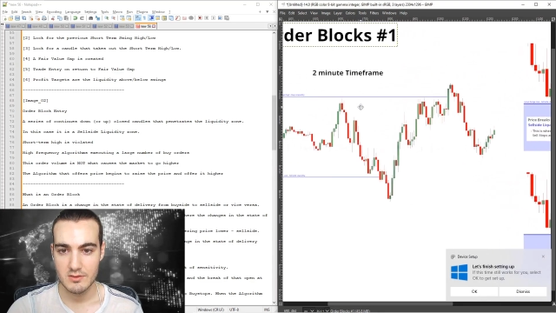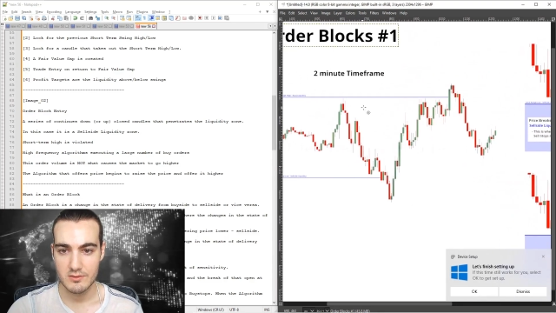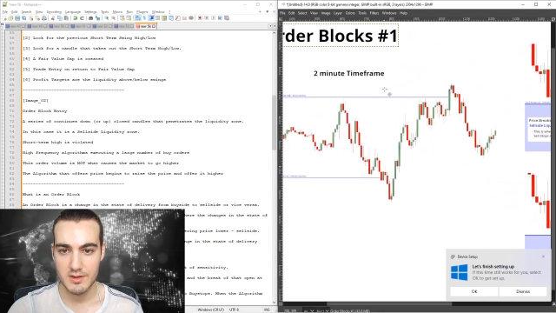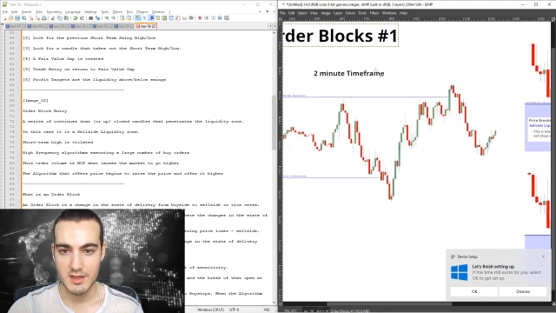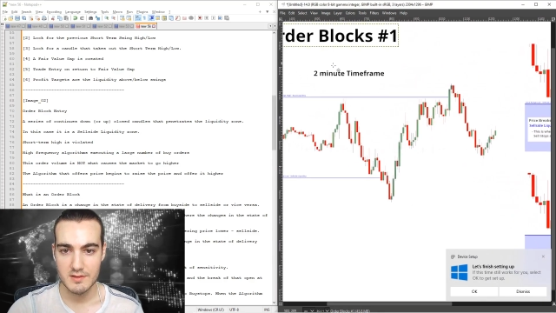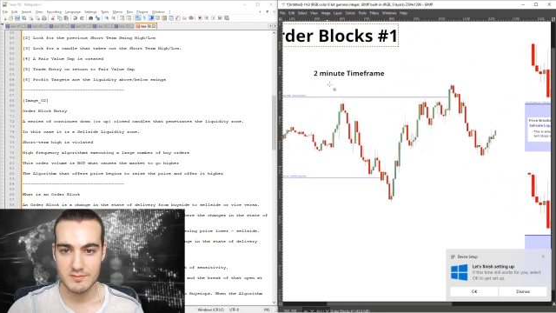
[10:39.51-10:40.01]

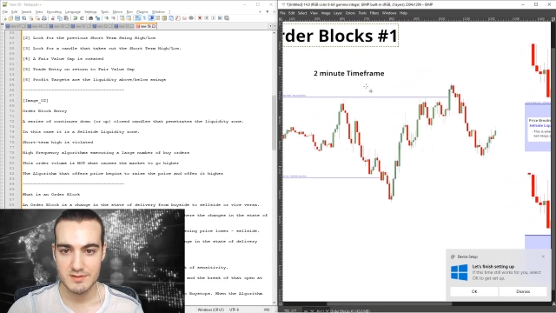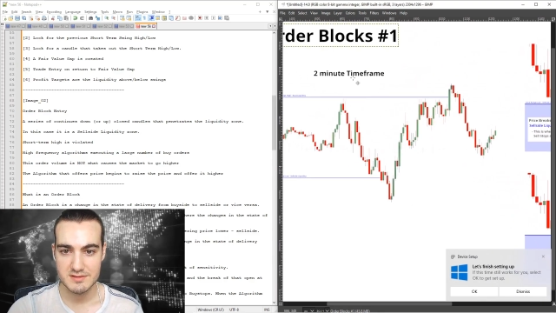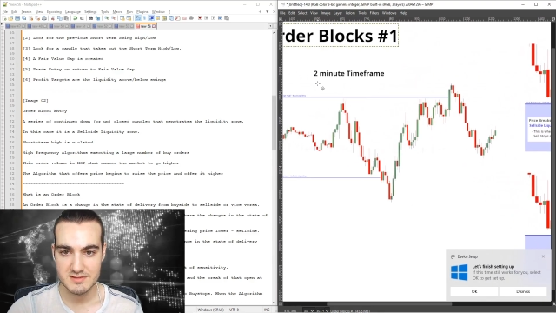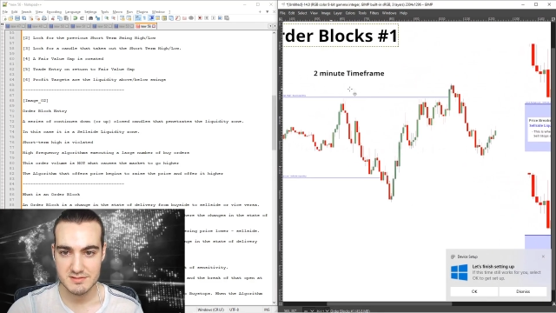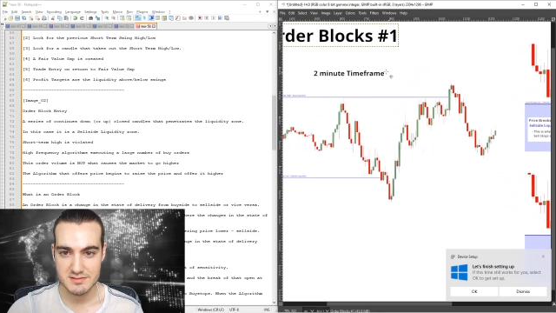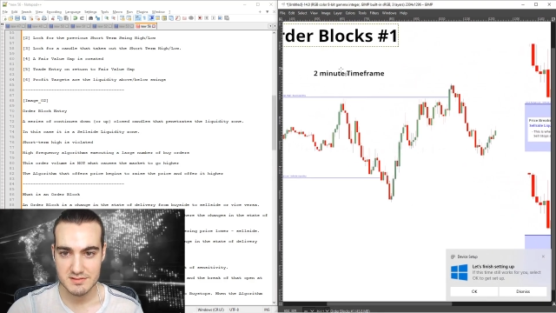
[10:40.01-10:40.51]
Okay, and
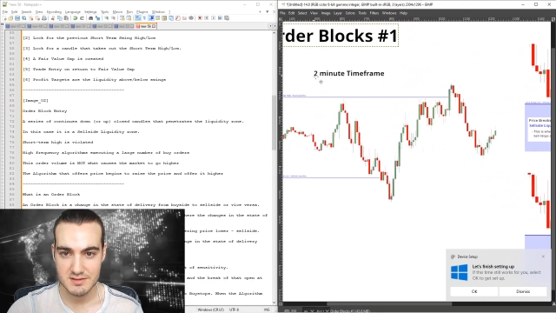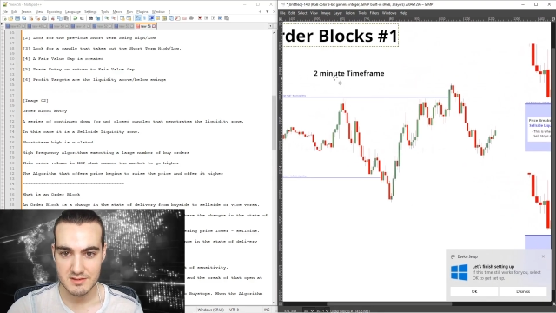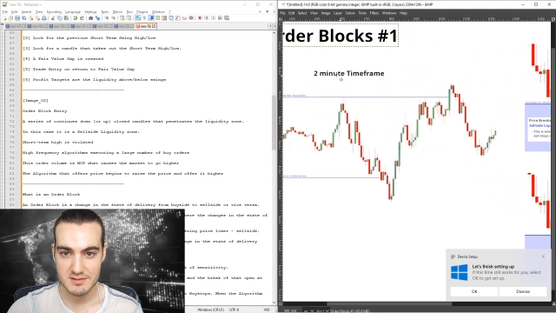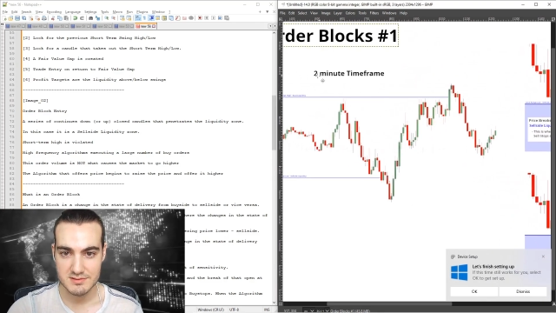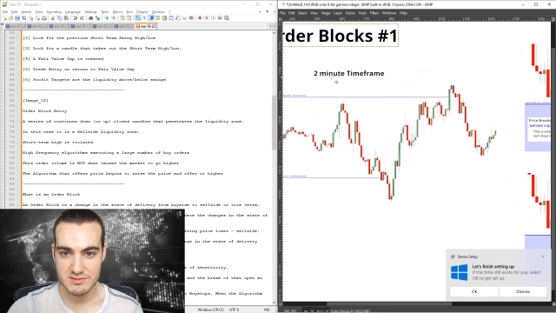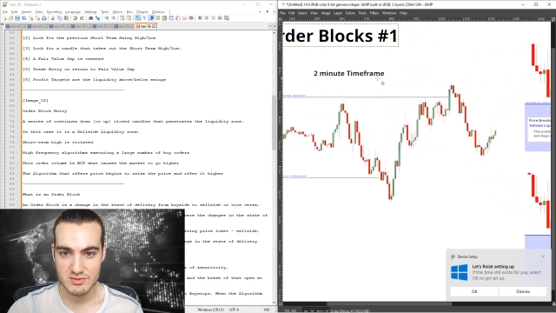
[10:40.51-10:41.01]
this
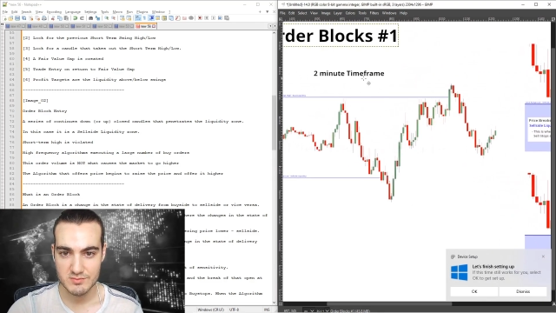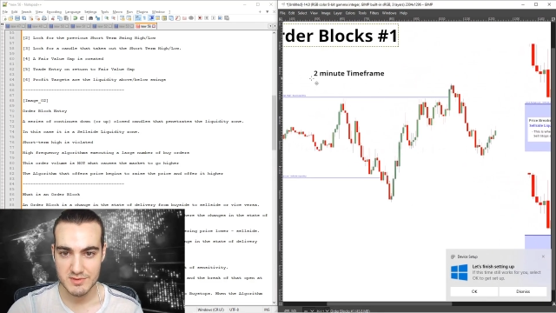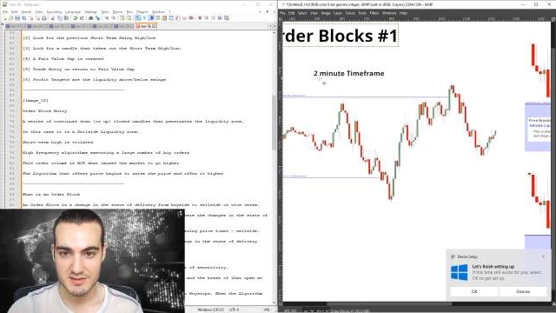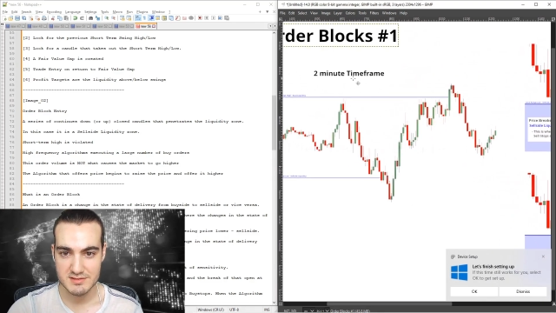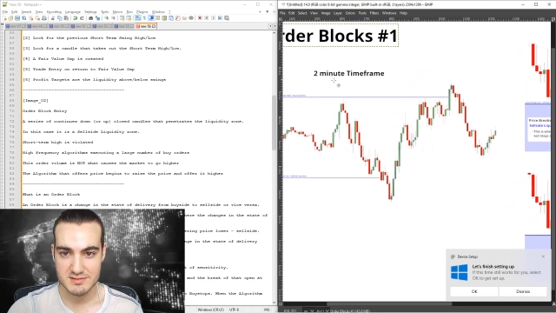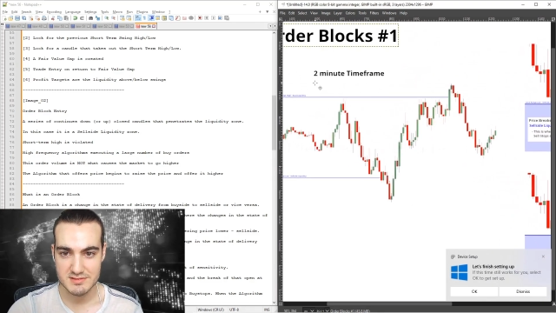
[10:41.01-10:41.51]

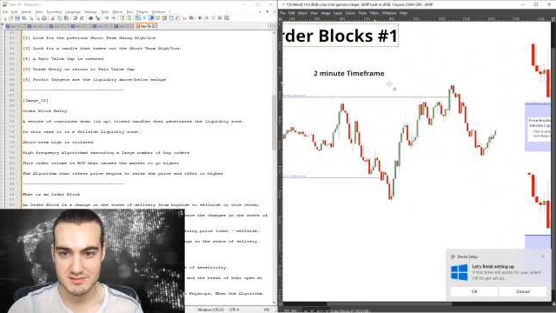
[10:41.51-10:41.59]
2-minute